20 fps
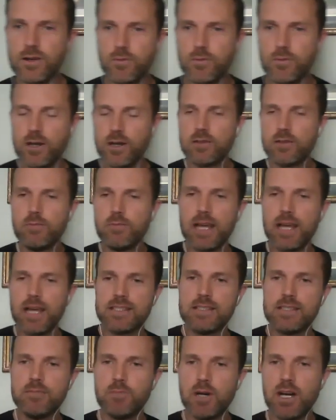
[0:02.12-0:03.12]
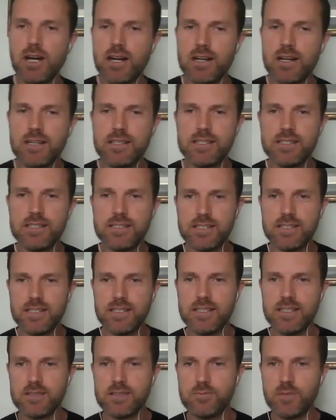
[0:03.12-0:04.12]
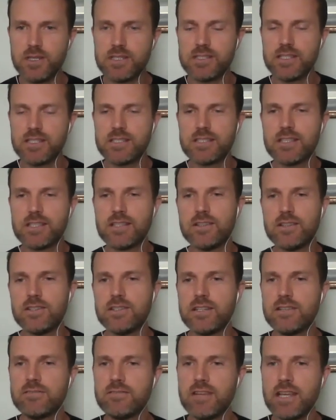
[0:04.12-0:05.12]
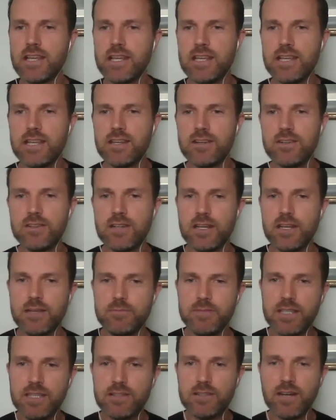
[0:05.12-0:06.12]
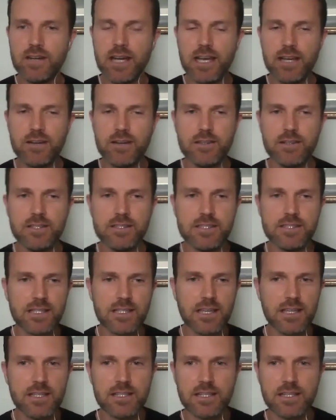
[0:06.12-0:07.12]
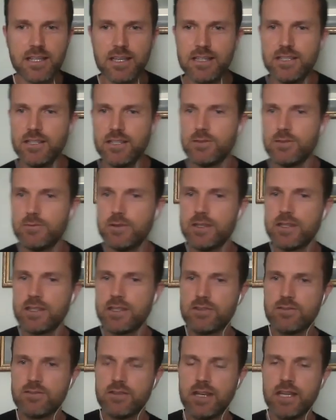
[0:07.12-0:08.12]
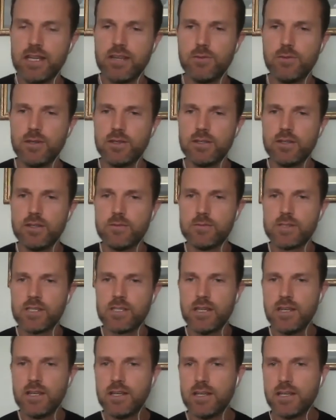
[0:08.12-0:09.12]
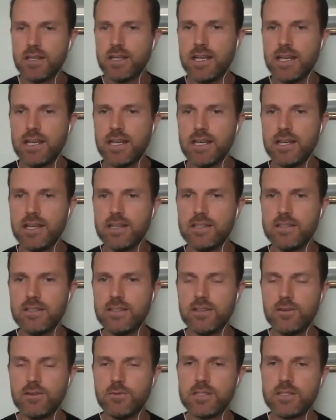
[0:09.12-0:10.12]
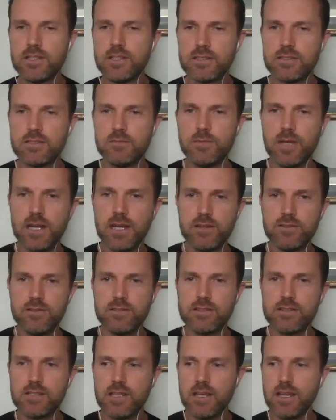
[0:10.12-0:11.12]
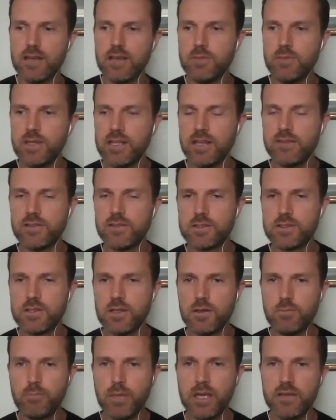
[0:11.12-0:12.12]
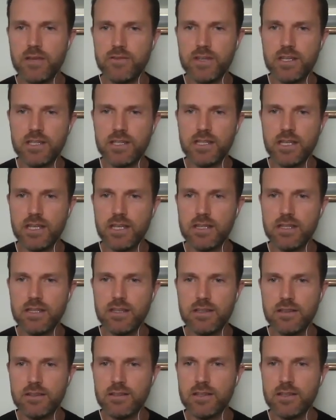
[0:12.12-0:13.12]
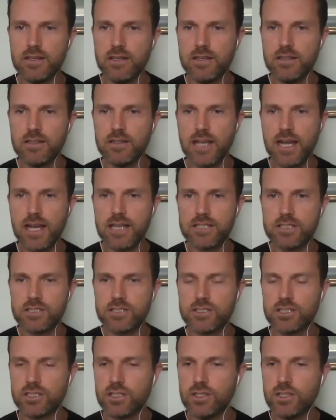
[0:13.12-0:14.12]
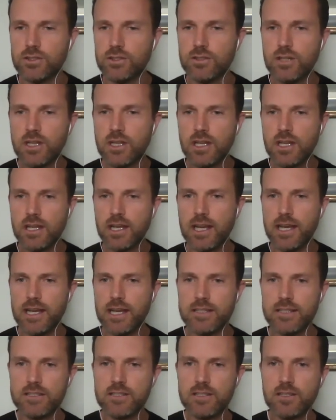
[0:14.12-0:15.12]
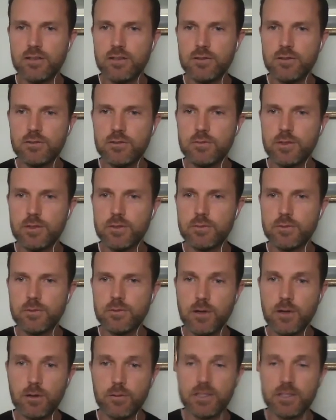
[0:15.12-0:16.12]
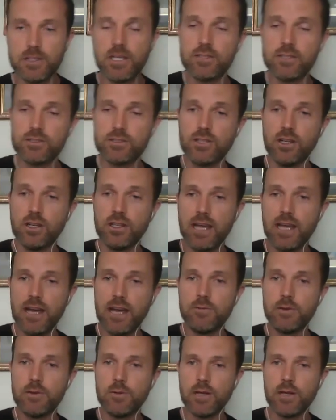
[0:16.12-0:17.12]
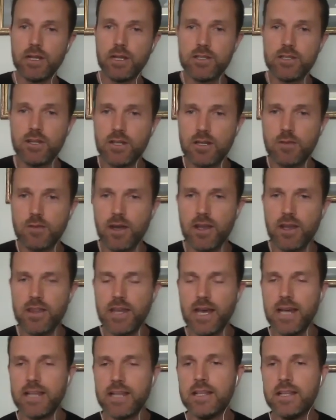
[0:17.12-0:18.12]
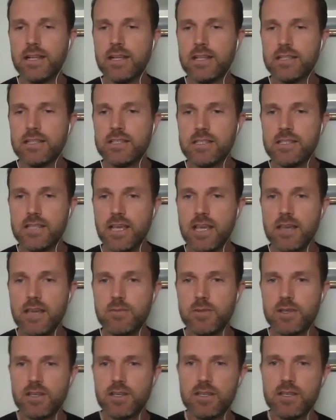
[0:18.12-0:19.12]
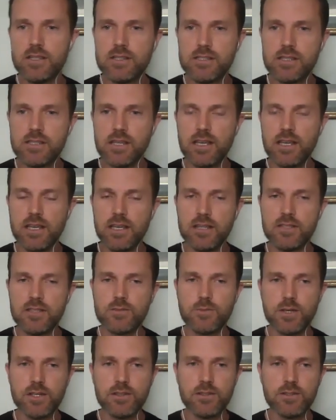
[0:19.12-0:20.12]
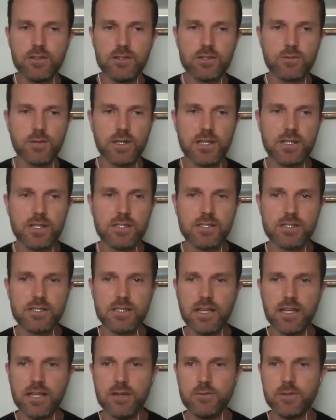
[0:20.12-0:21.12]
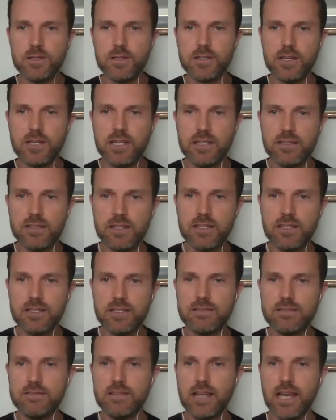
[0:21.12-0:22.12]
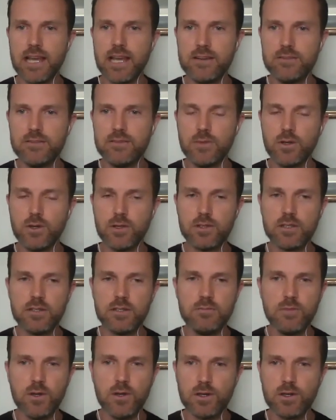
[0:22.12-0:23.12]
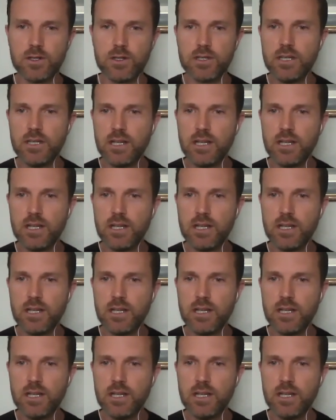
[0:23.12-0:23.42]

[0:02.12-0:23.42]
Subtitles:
welcome back to the bar. This is Business Authority Radio. I'm Neil Howe, and together again here with Craig Williams. We talked about being able to pivot in the last show, and we touched on that. We want to talk about that today because it's one of those words that we're hearing now more and more.